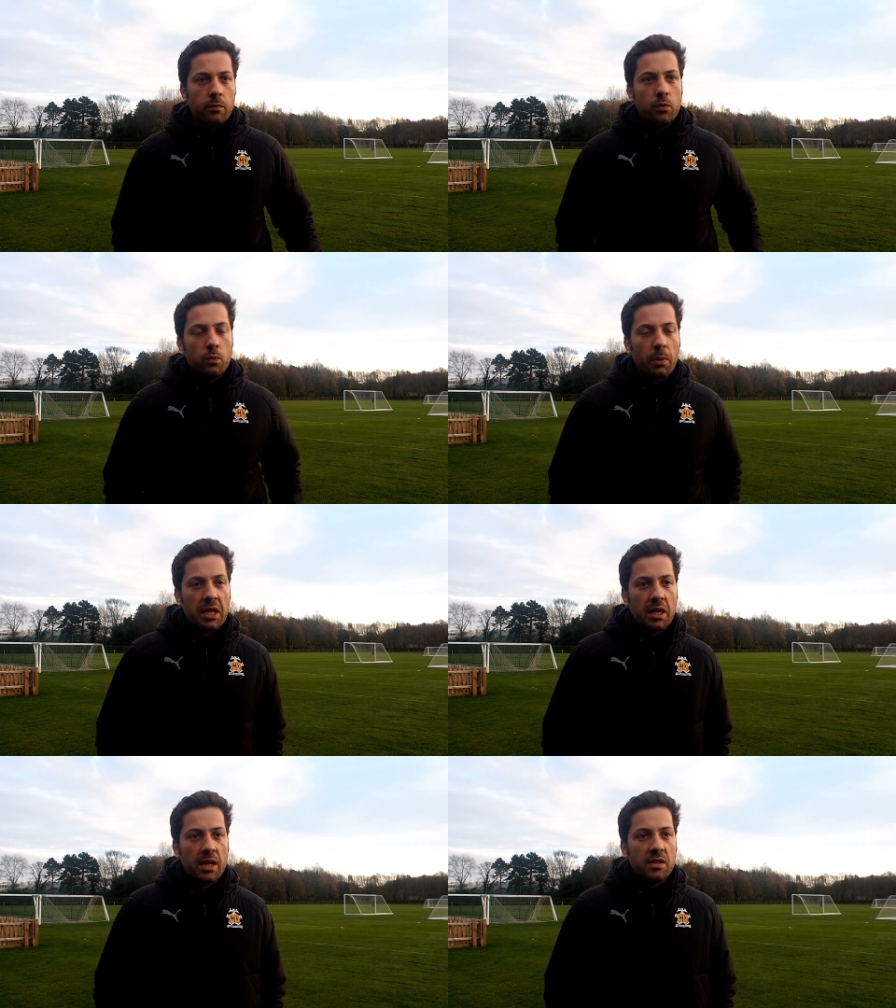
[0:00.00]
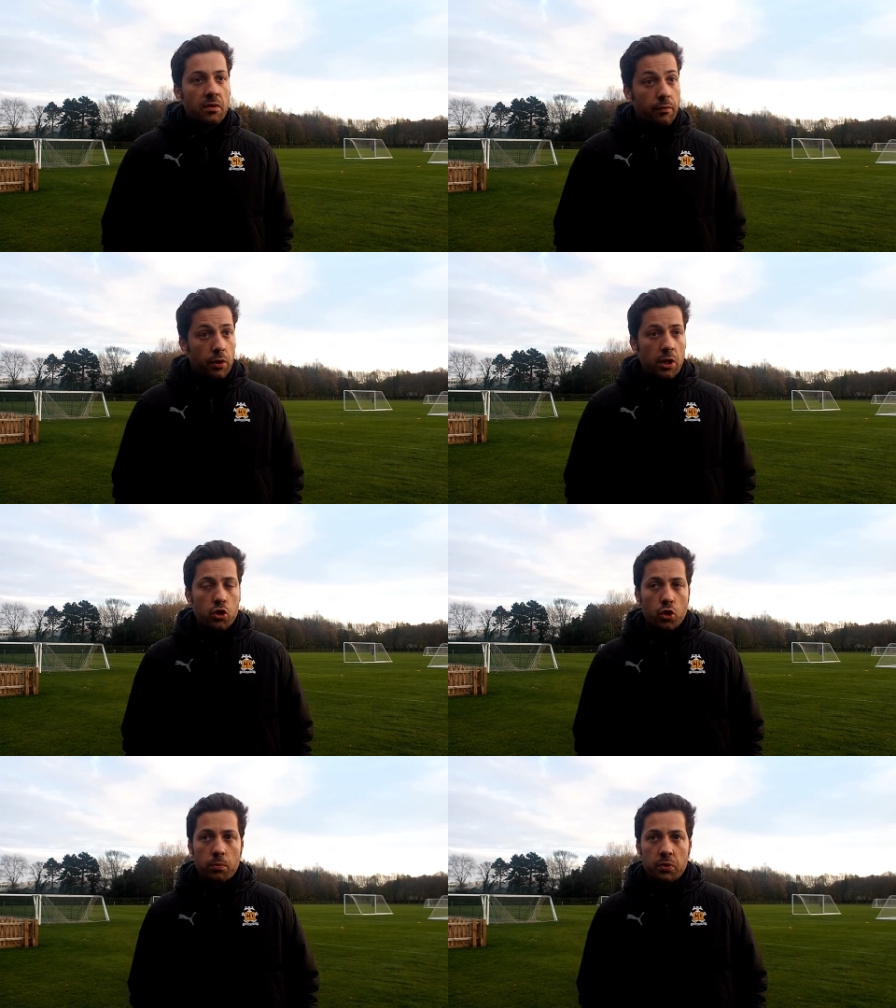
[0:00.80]
to make it easy for their
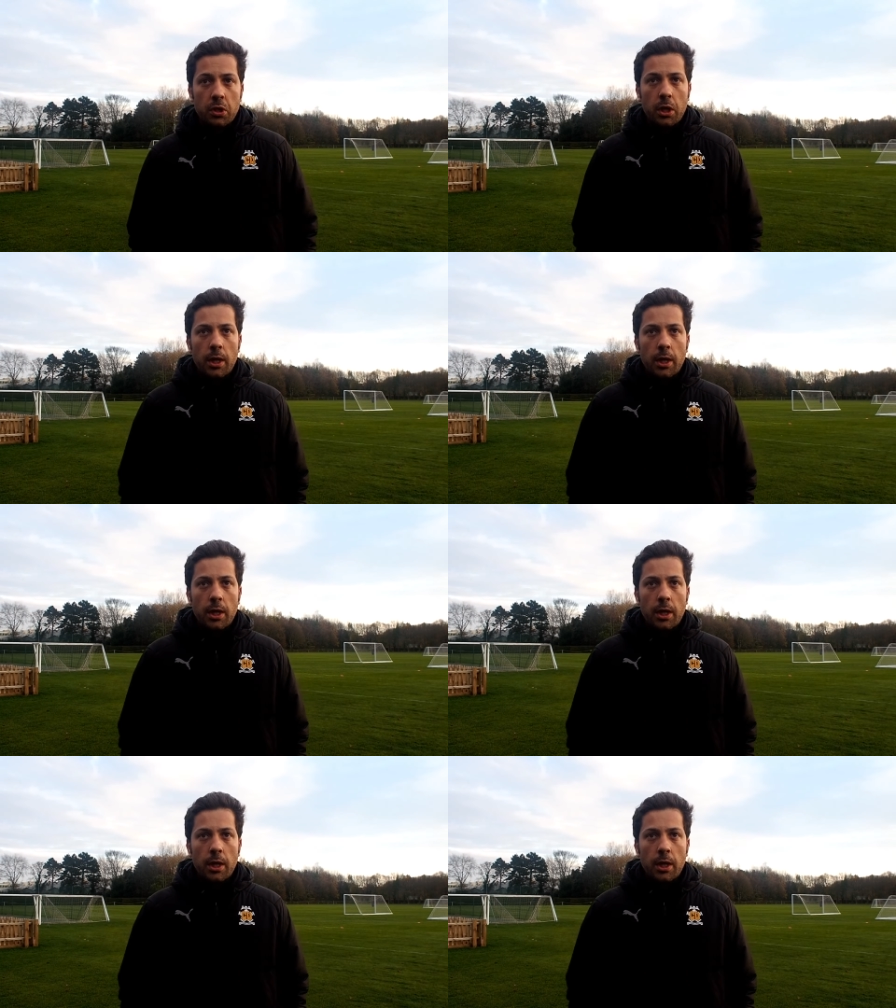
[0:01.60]
jobs.